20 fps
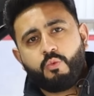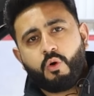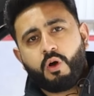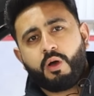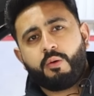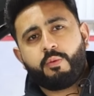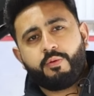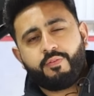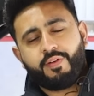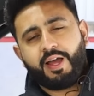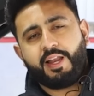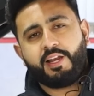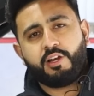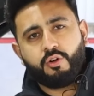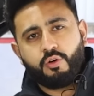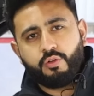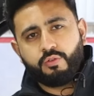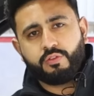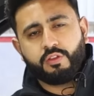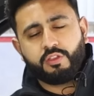why we've added
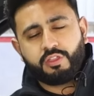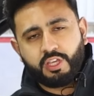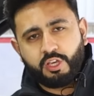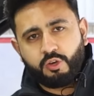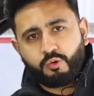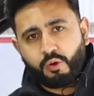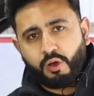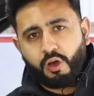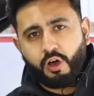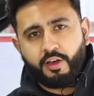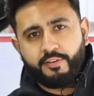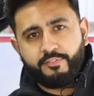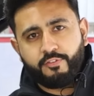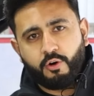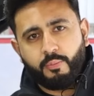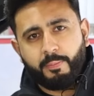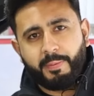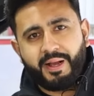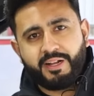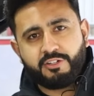on the Thinkware
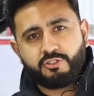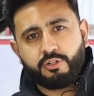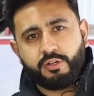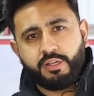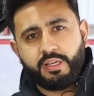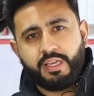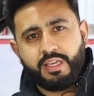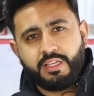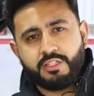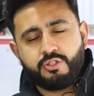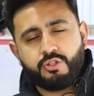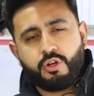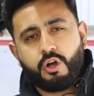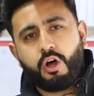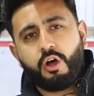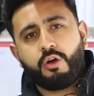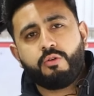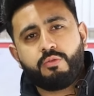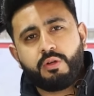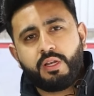iVolt battery is not
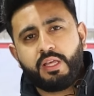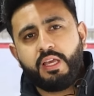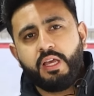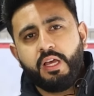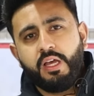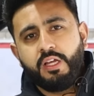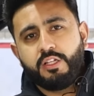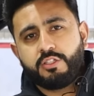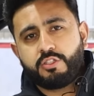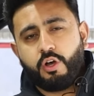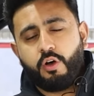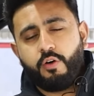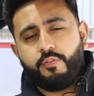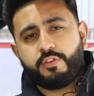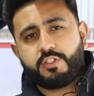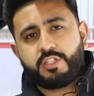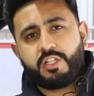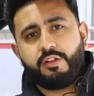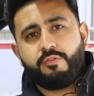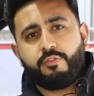only to
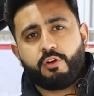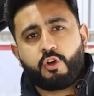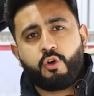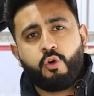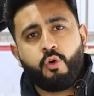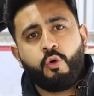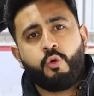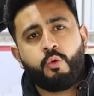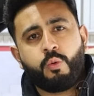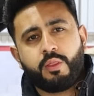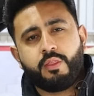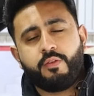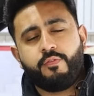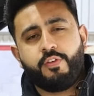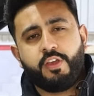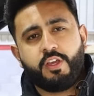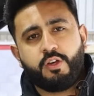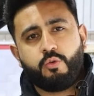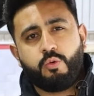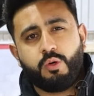obviously record when the
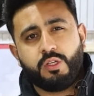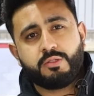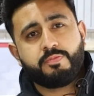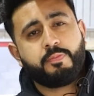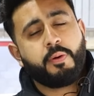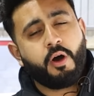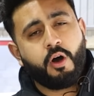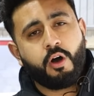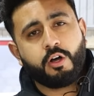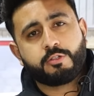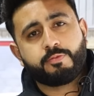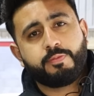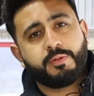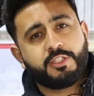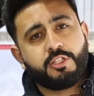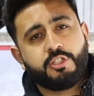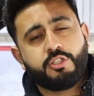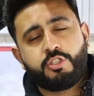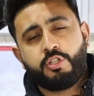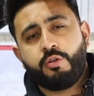vehicle is parked,
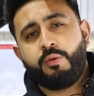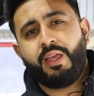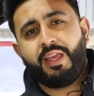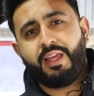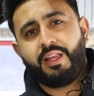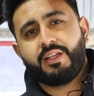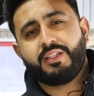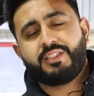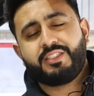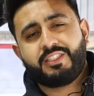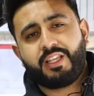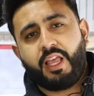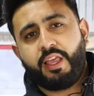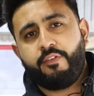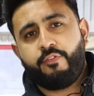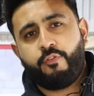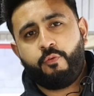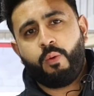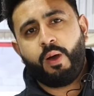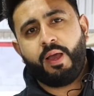but to do it in a
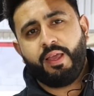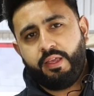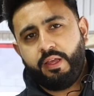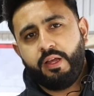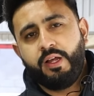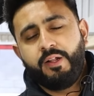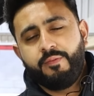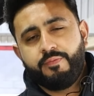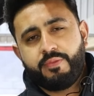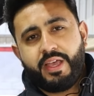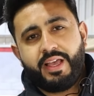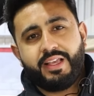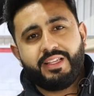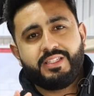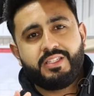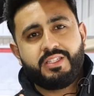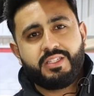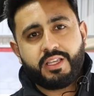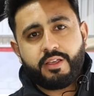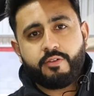safe way. There is
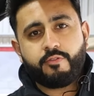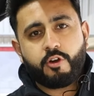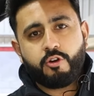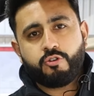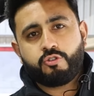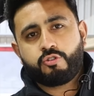zero